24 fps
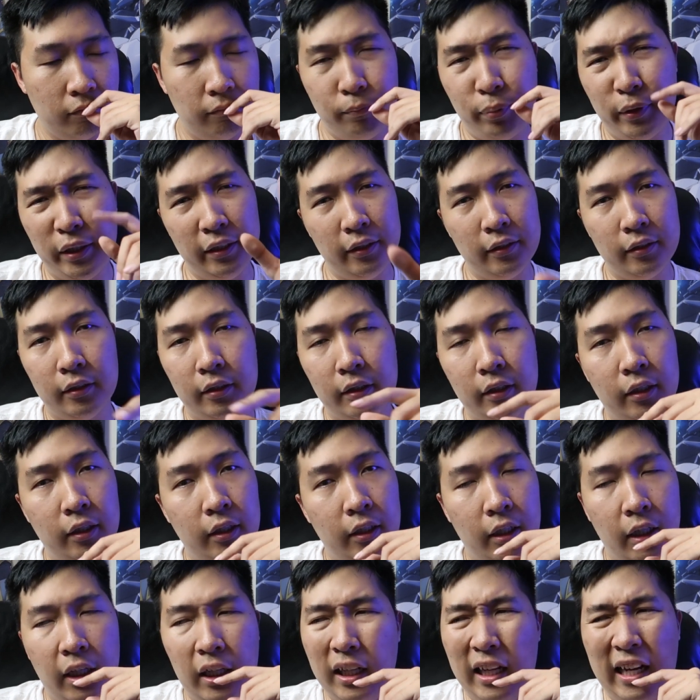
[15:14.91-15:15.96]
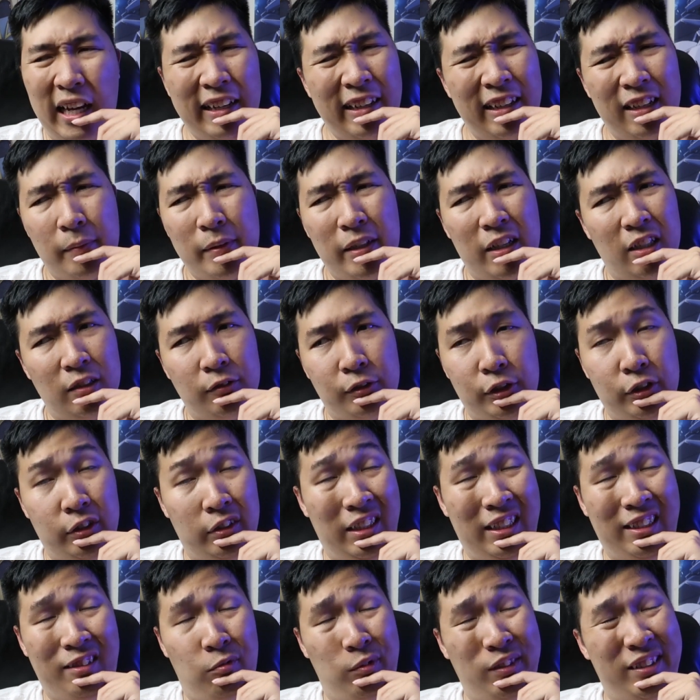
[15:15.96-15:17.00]
But I gotta be honest with you,
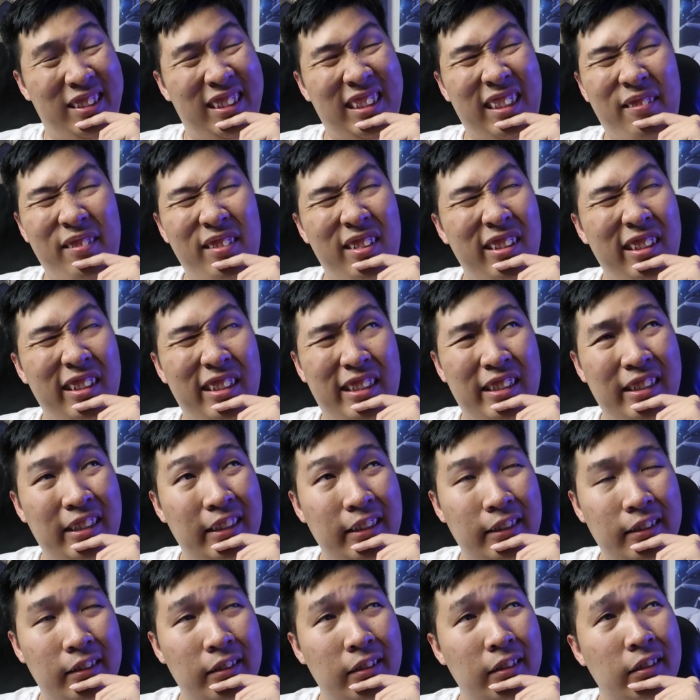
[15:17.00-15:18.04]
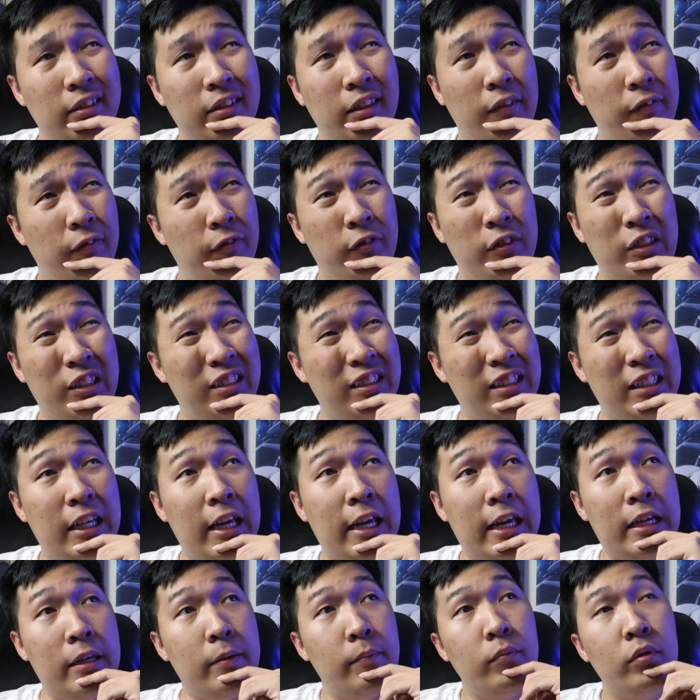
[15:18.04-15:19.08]
like with 700 gigs of this
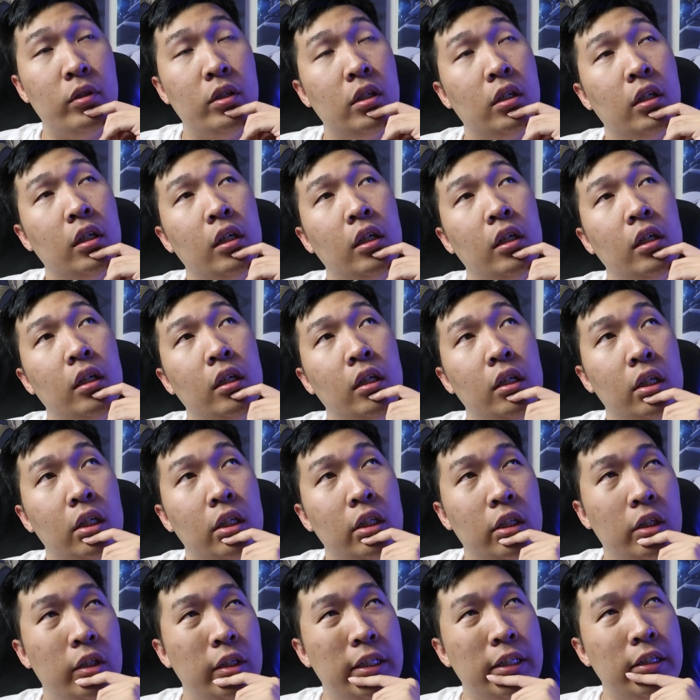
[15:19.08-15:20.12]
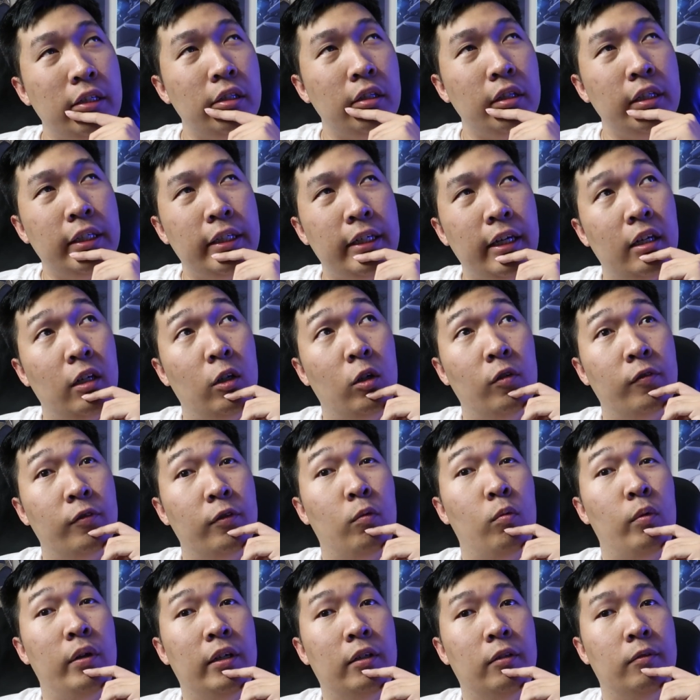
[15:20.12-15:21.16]
games, you easily get
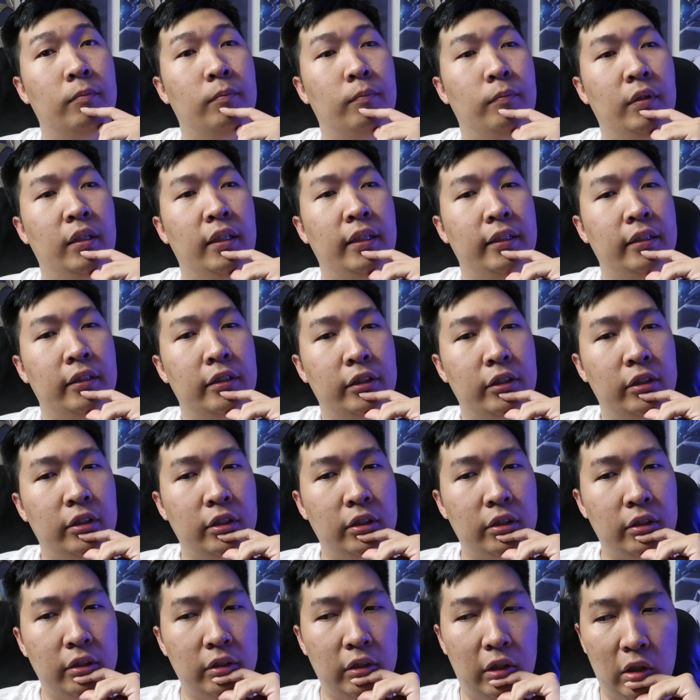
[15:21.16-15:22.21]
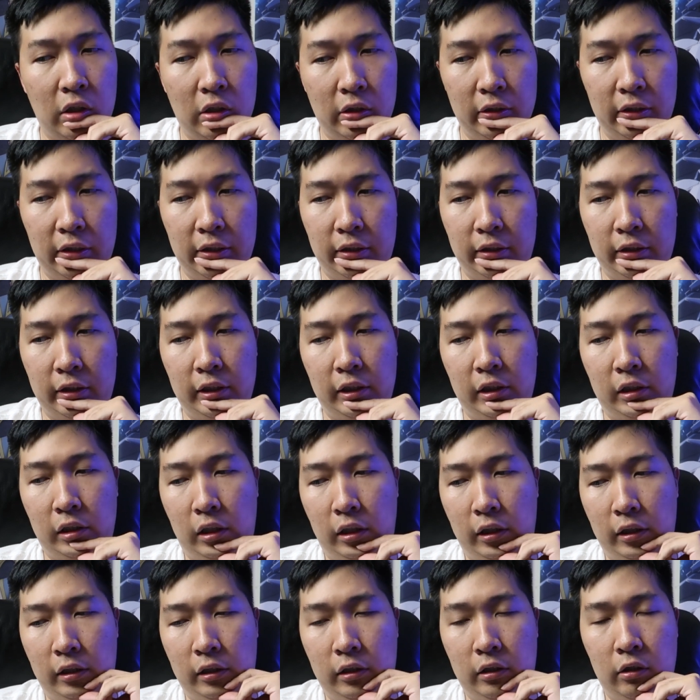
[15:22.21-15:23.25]
overwhelmed. Like there's just
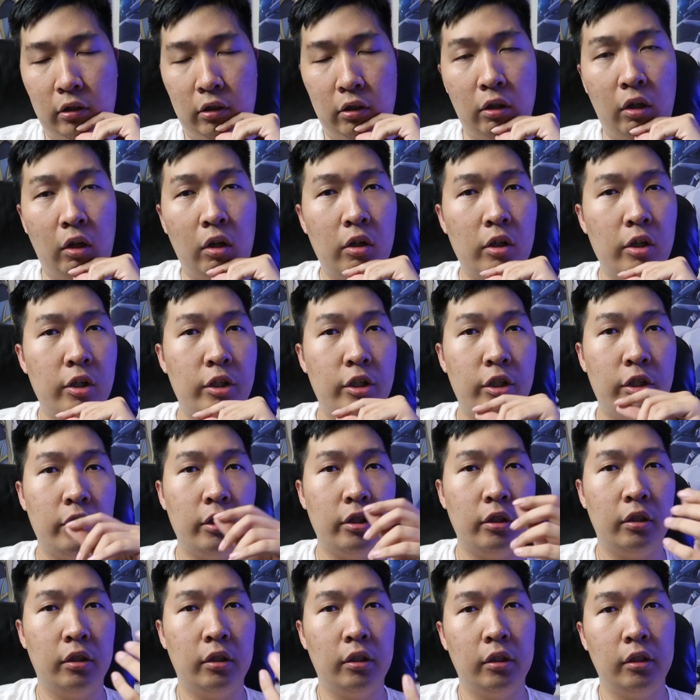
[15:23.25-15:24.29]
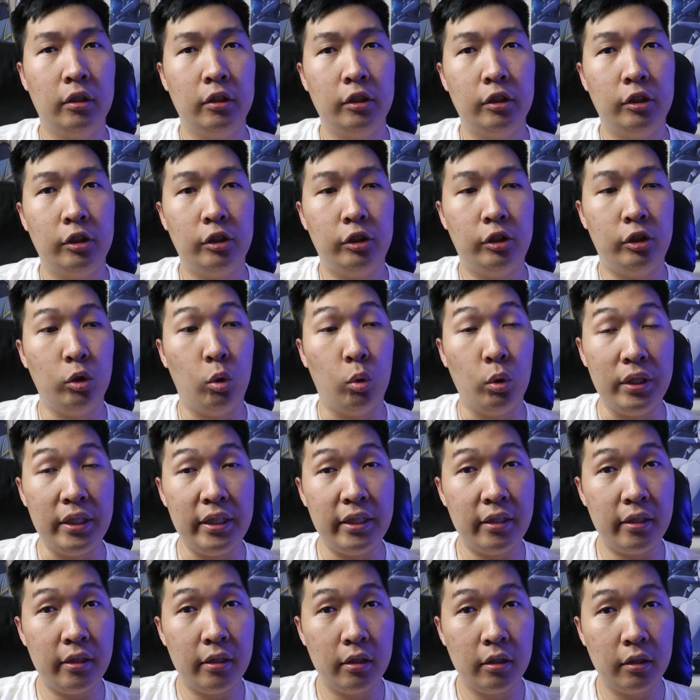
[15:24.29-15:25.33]
a large
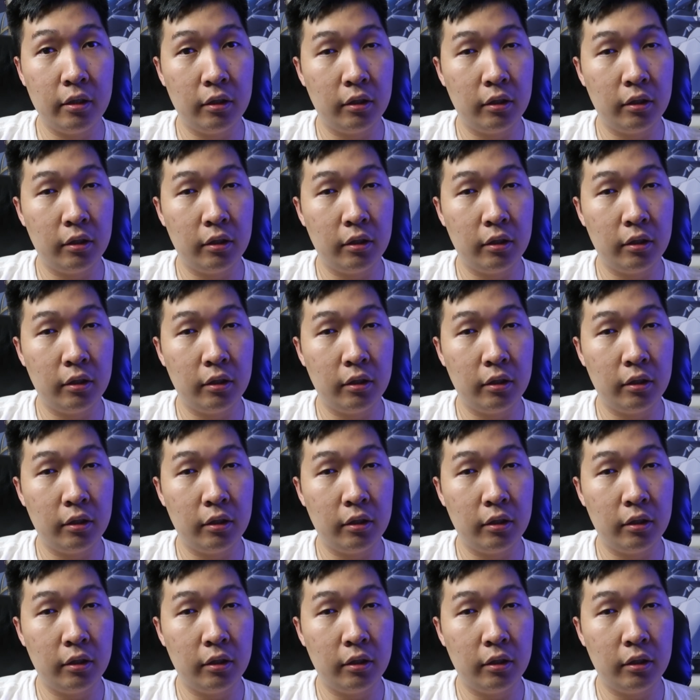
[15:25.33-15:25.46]
choice.